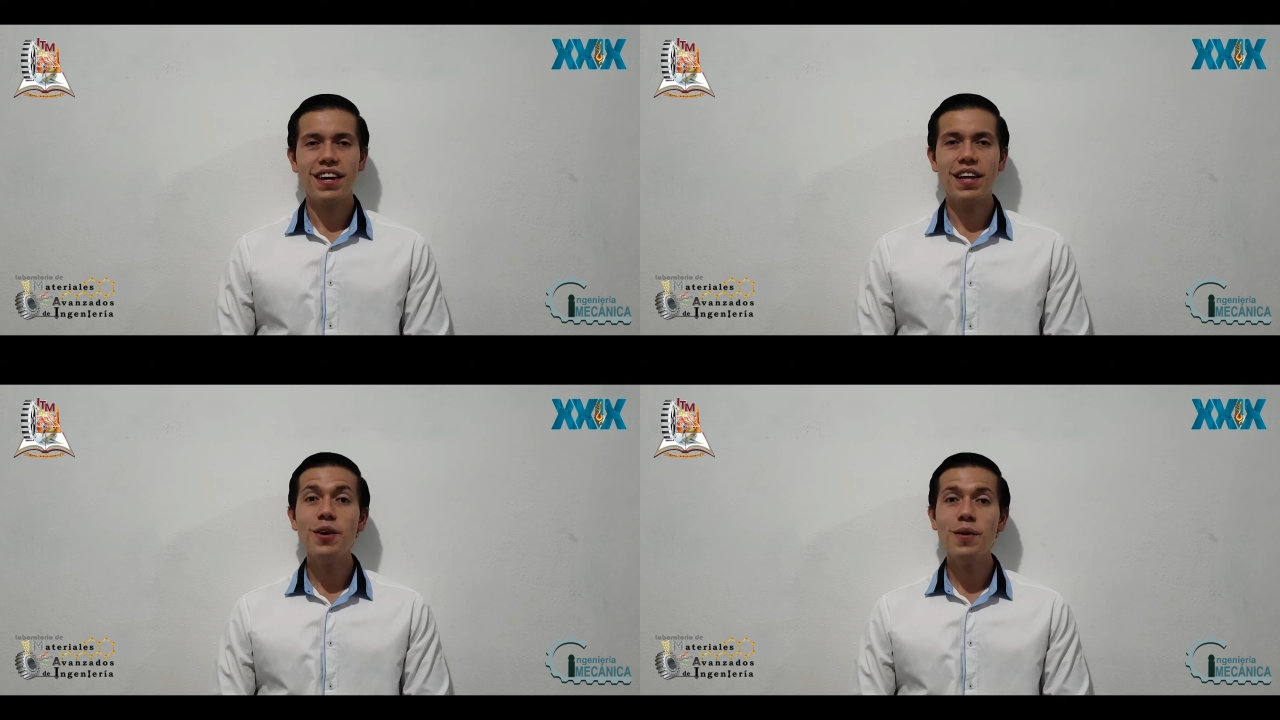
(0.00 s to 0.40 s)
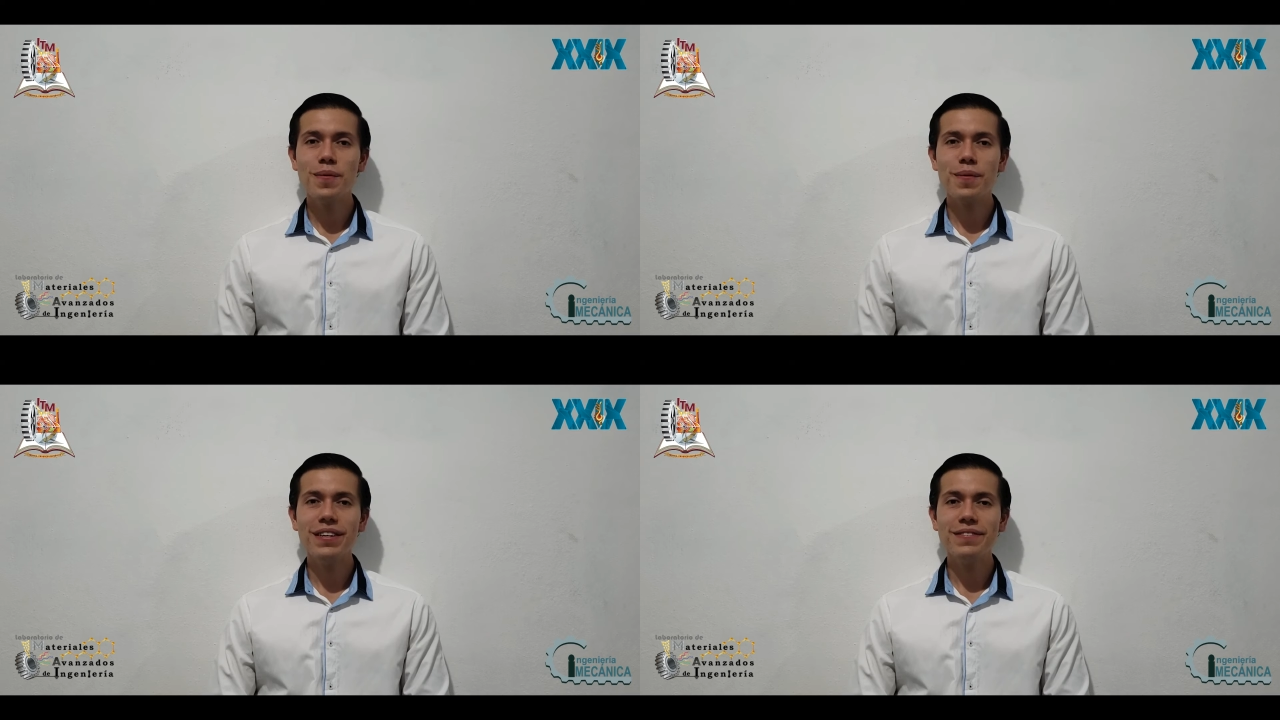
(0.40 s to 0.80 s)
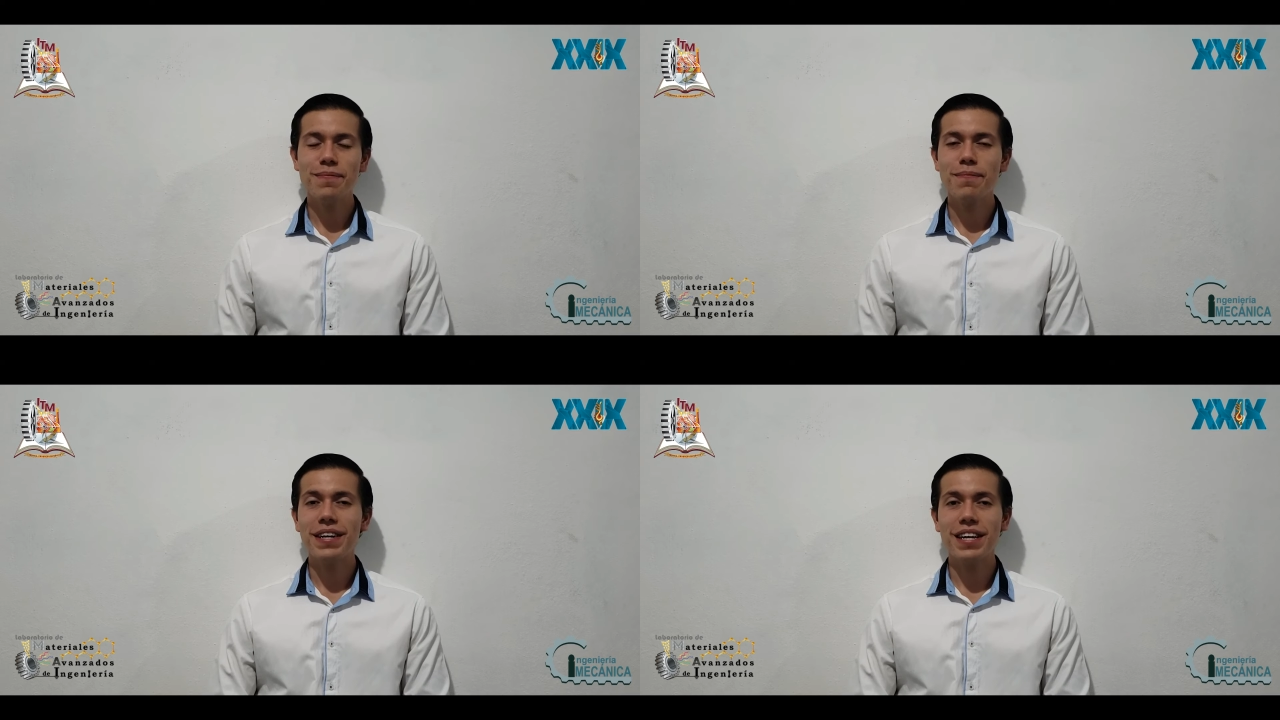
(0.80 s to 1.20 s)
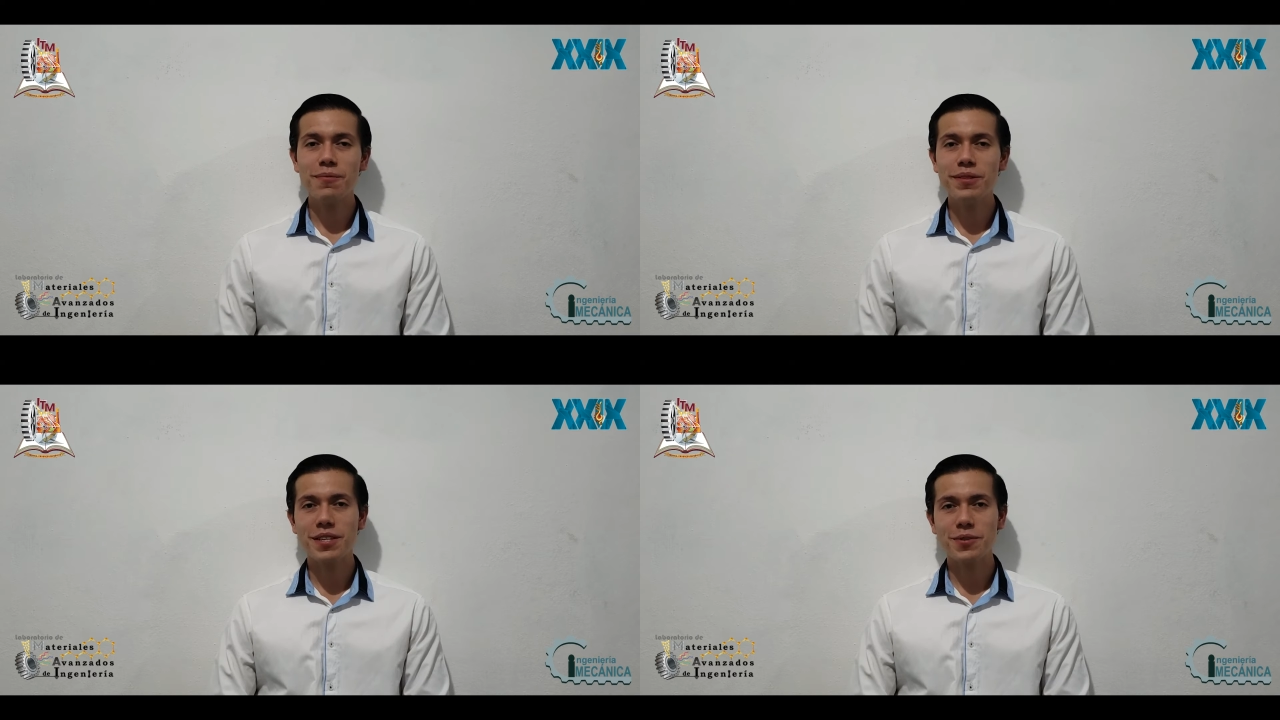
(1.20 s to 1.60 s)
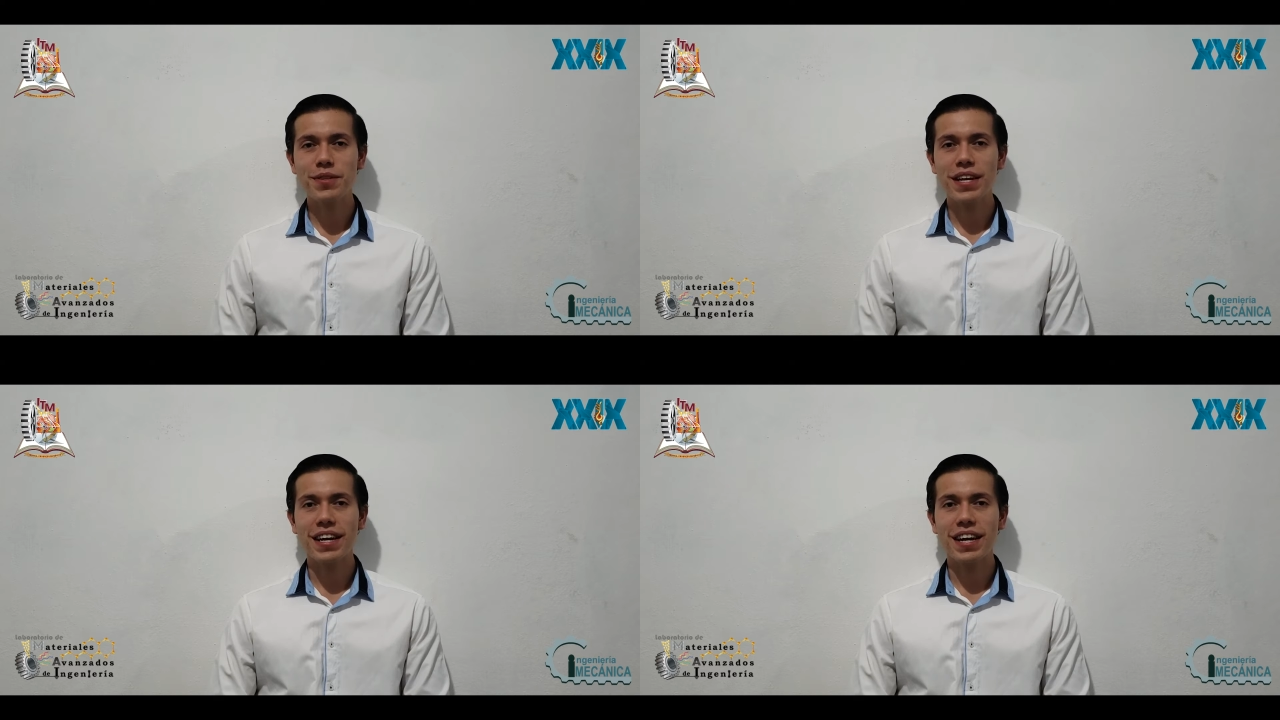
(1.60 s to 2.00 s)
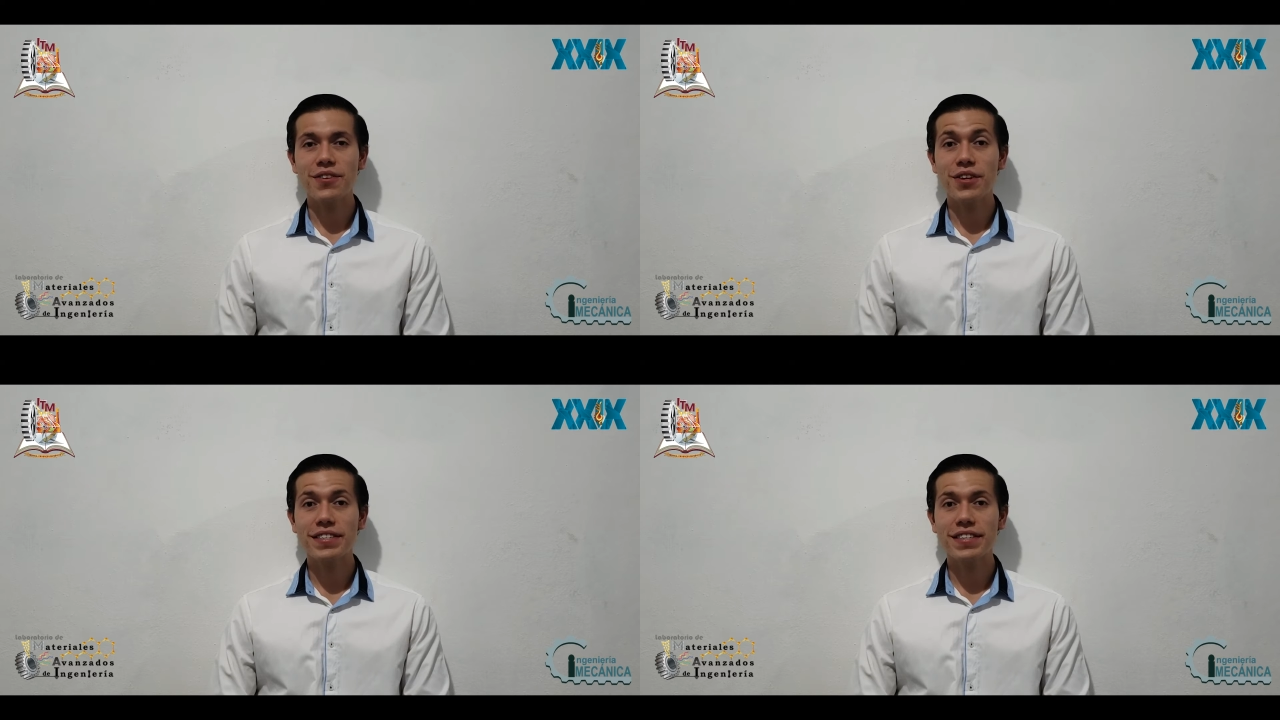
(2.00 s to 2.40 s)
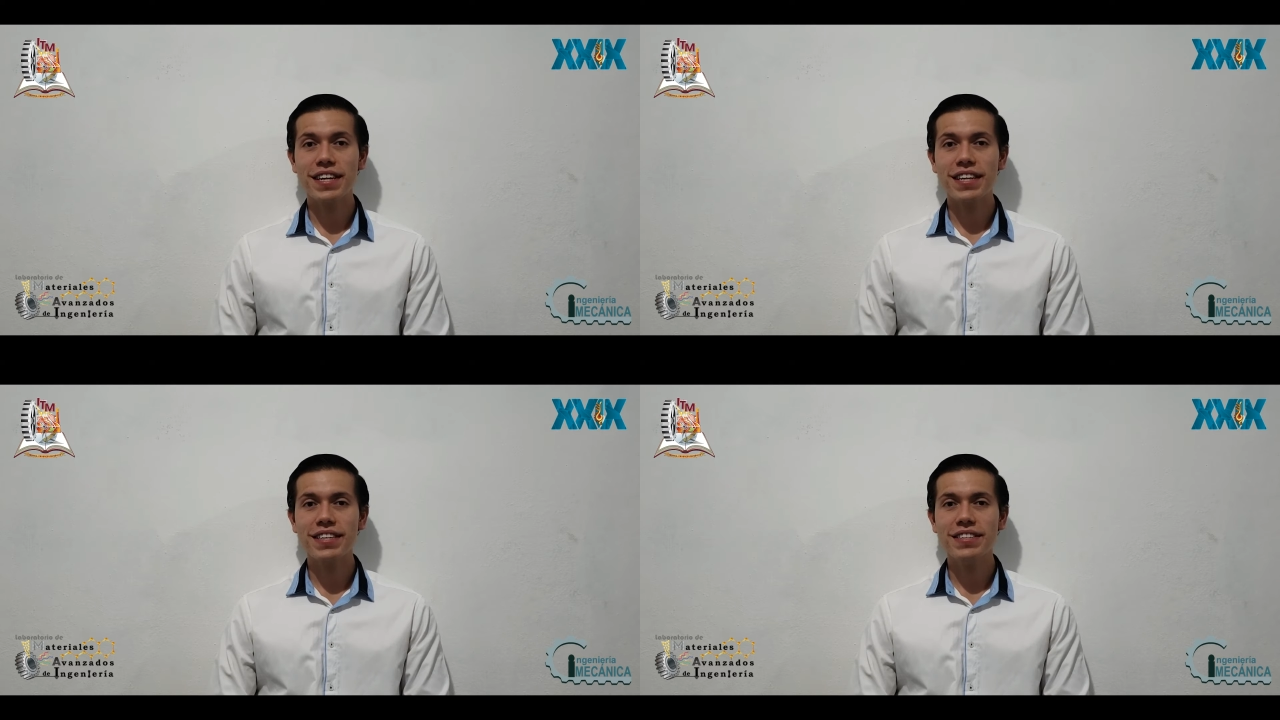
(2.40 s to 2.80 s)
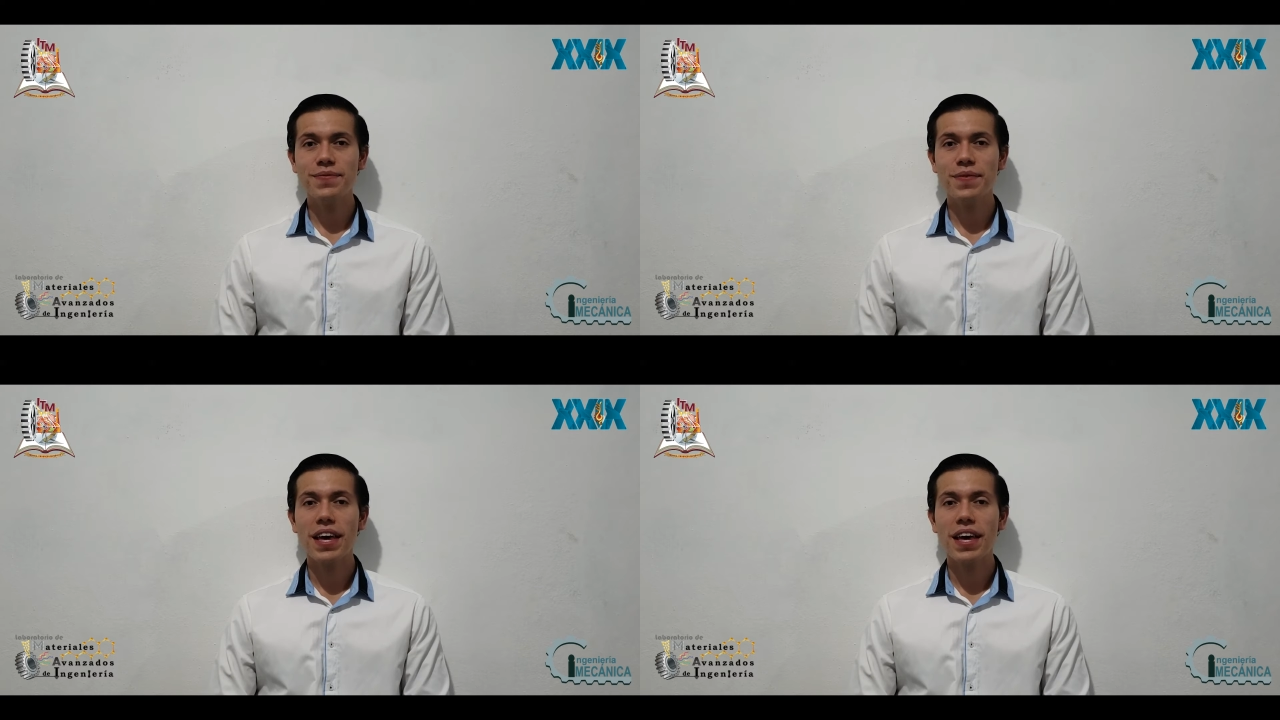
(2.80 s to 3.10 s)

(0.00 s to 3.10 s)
Hello everyone, my name is Jesús Alejandro Arias Hernández.